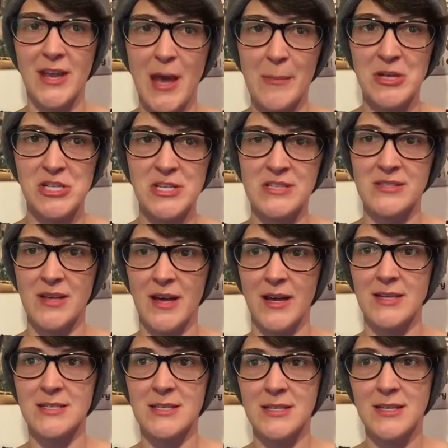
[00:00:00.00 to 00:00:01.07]
how much she
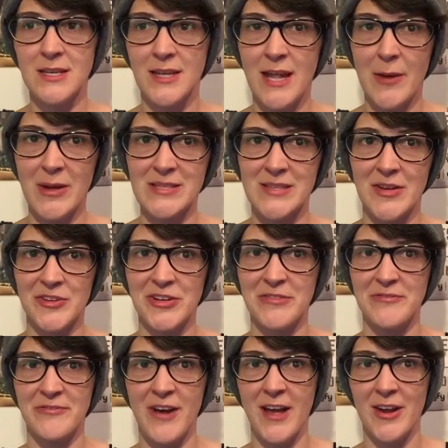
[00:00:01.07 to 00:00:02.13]
sucked and how I set her on
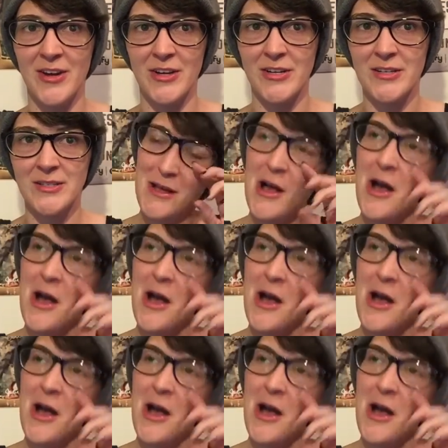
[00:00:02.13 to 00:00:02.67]
fire?